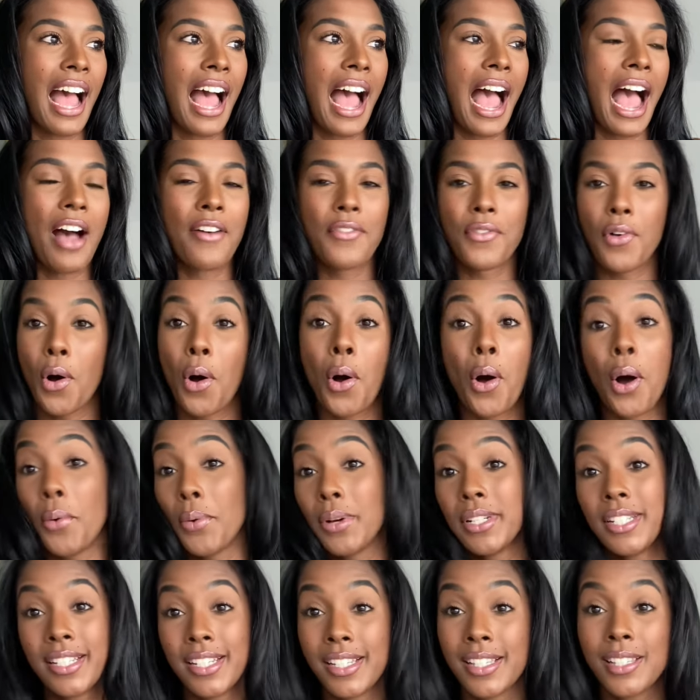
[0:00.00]
I've
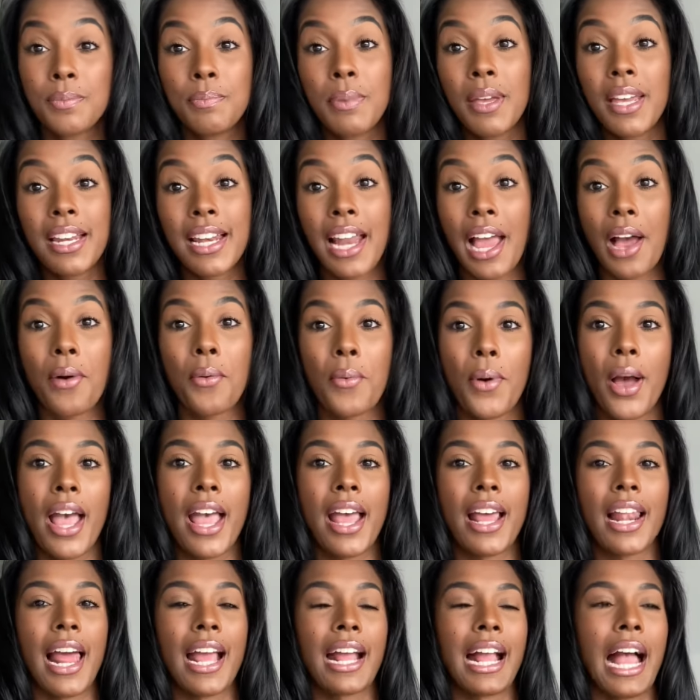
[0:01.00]
always just been that
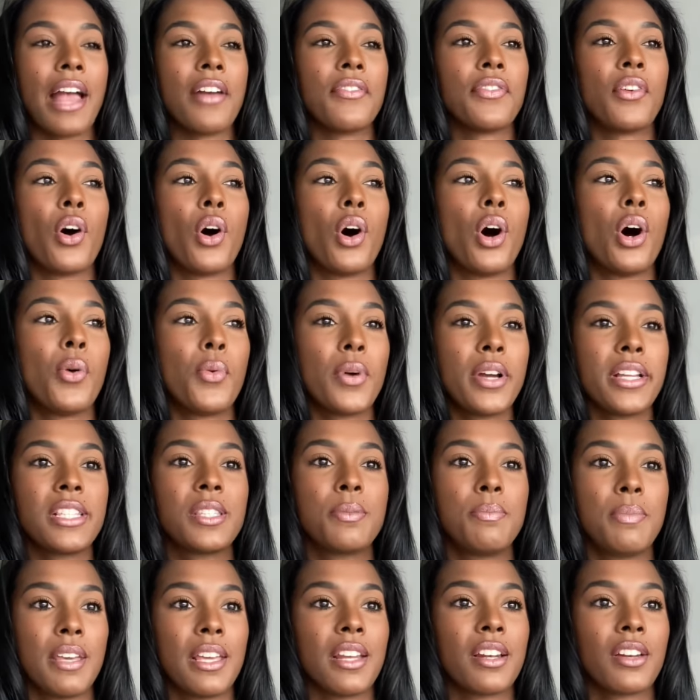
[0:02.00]
way. Like, I've
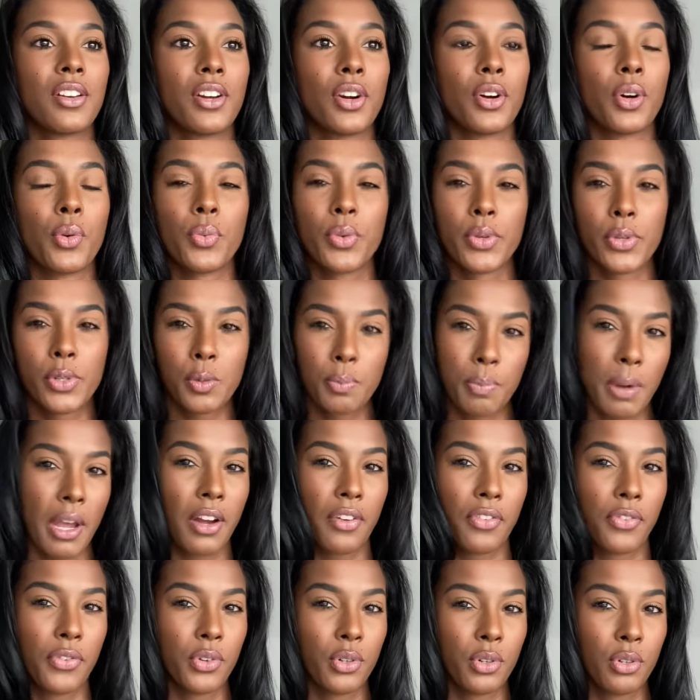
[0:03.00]
always been a
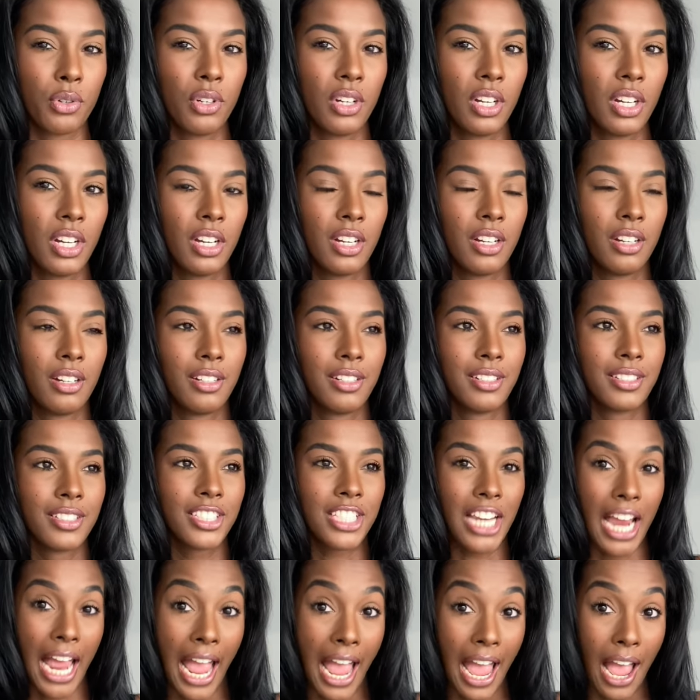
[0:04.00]
respectful
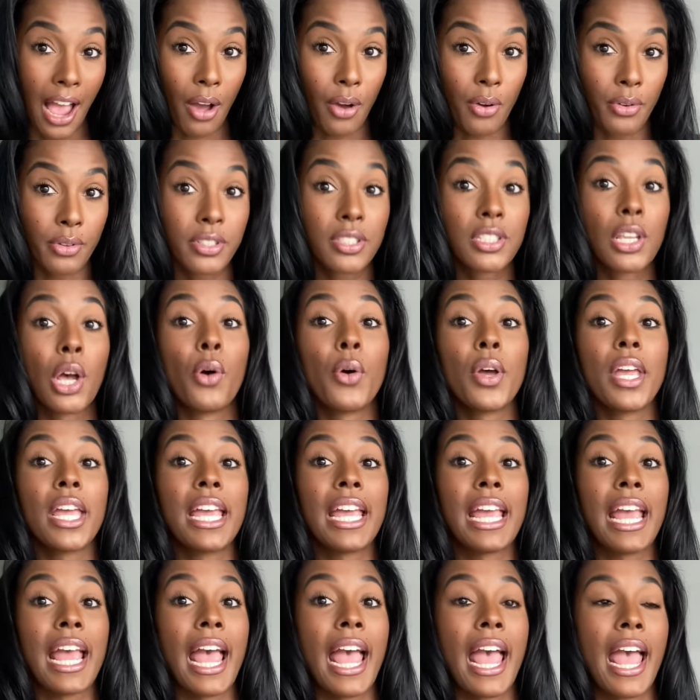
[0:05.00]
child. So
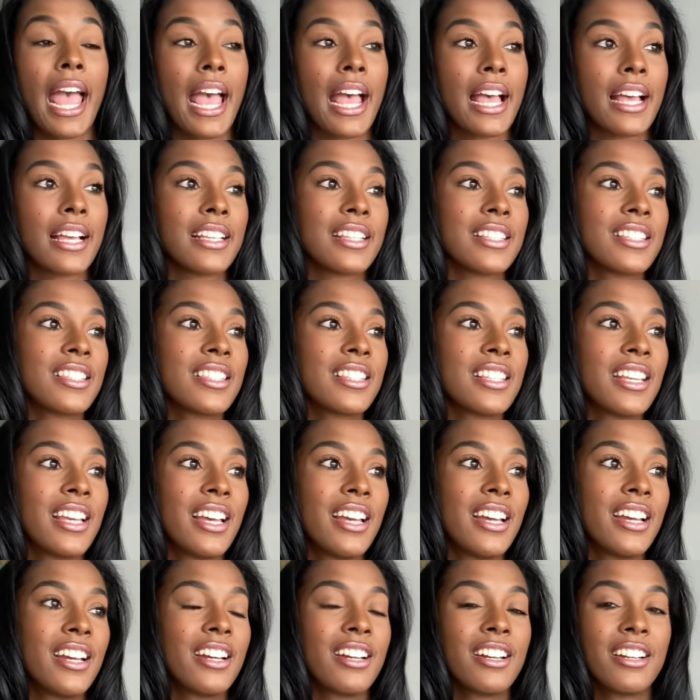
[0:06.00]
it has,
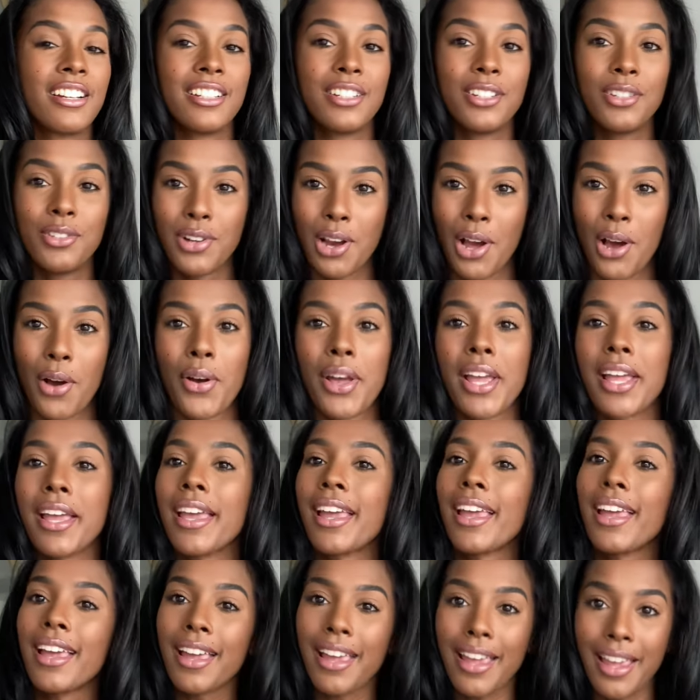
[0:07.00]
you know,
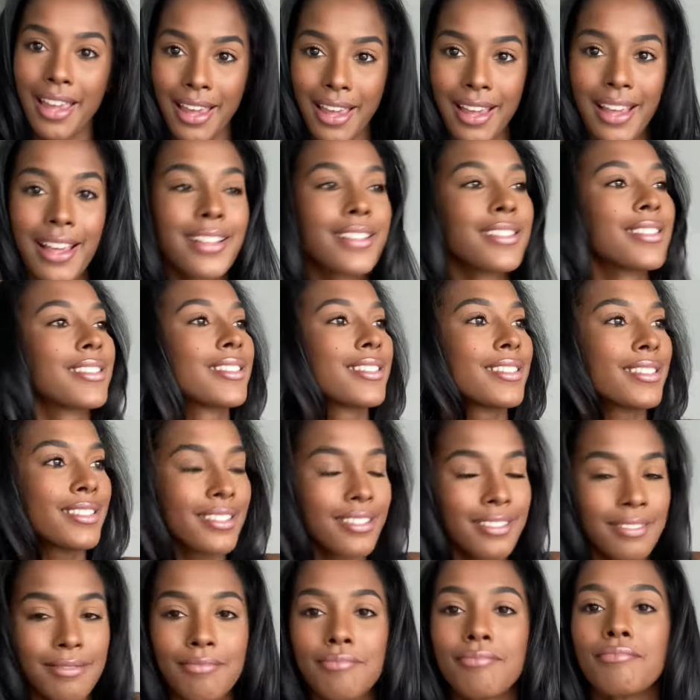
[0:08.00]
it's
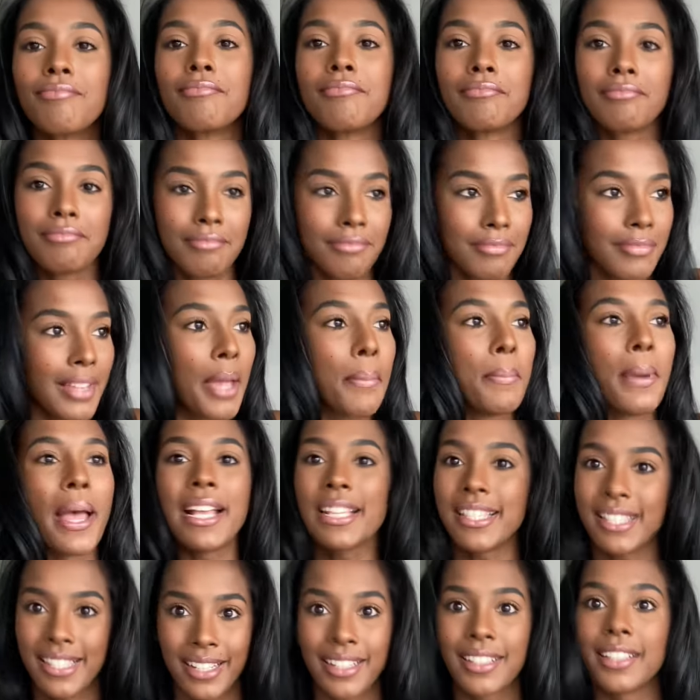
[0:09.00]

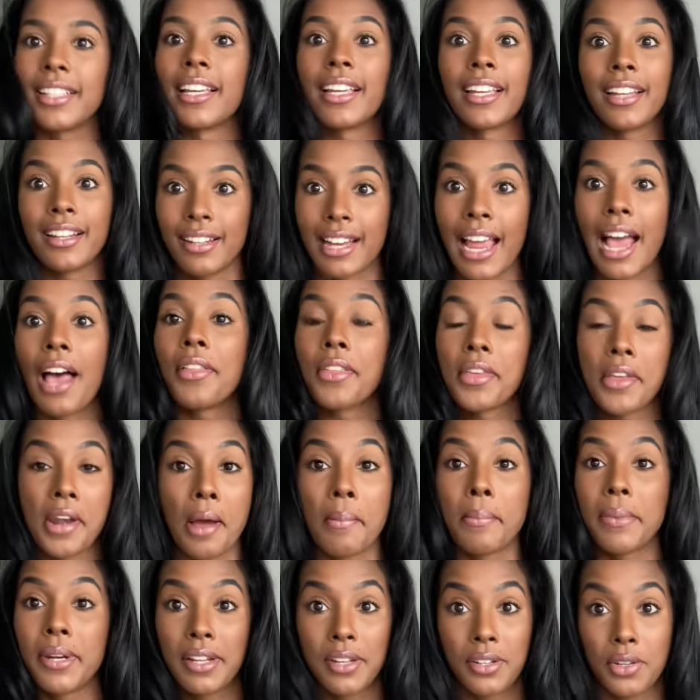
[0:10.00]
basically, now that
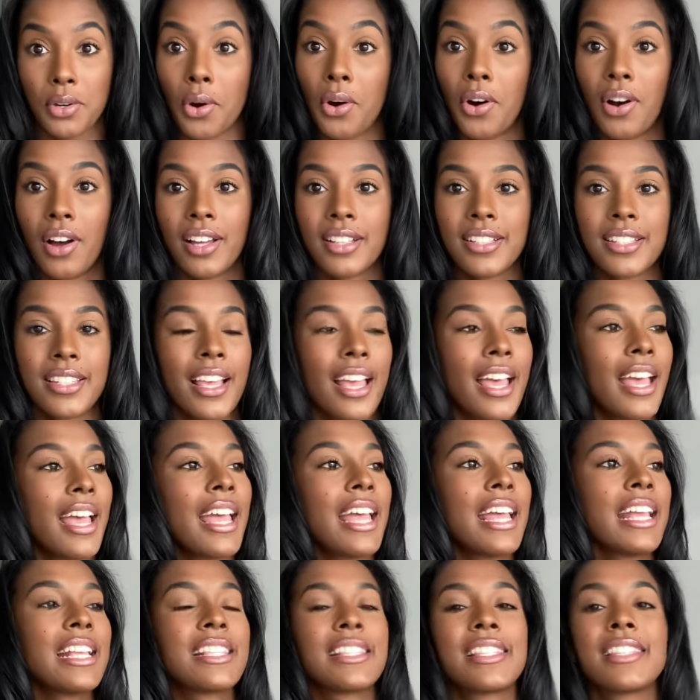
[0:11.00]
I'm an adult,
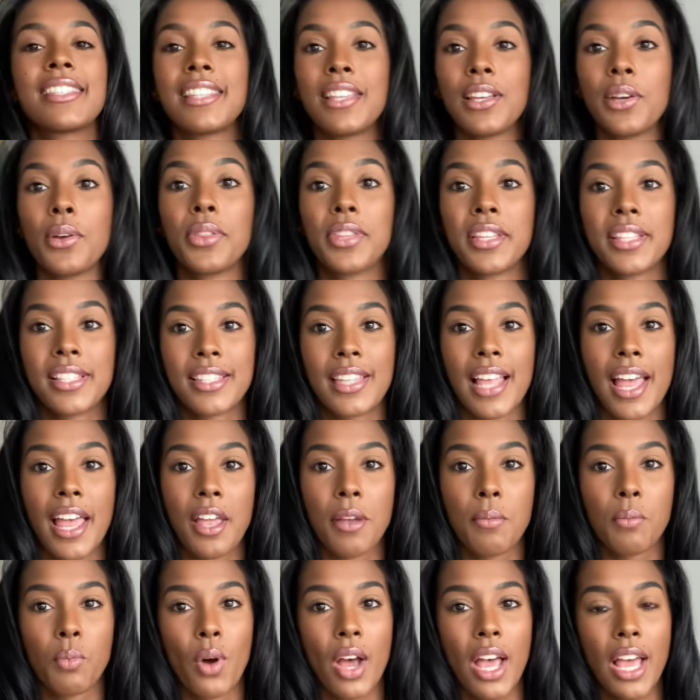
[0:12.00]
it's still the
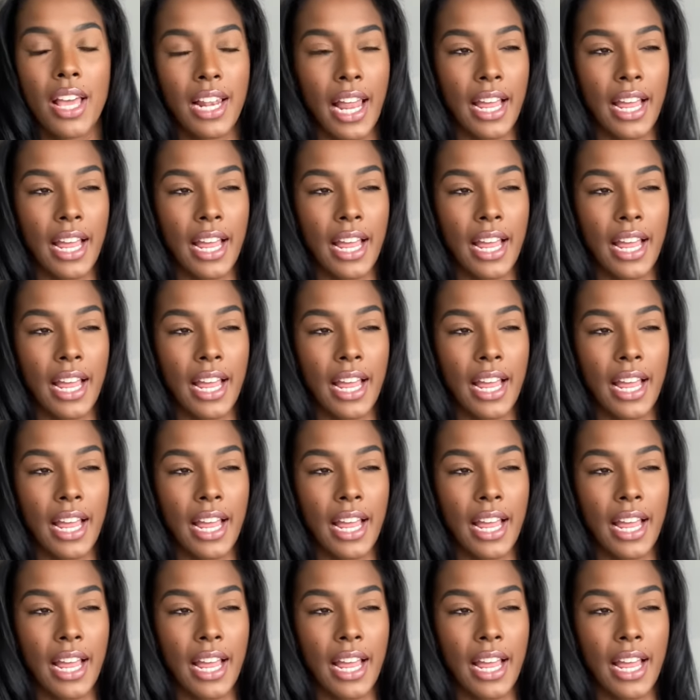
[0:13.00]
same way.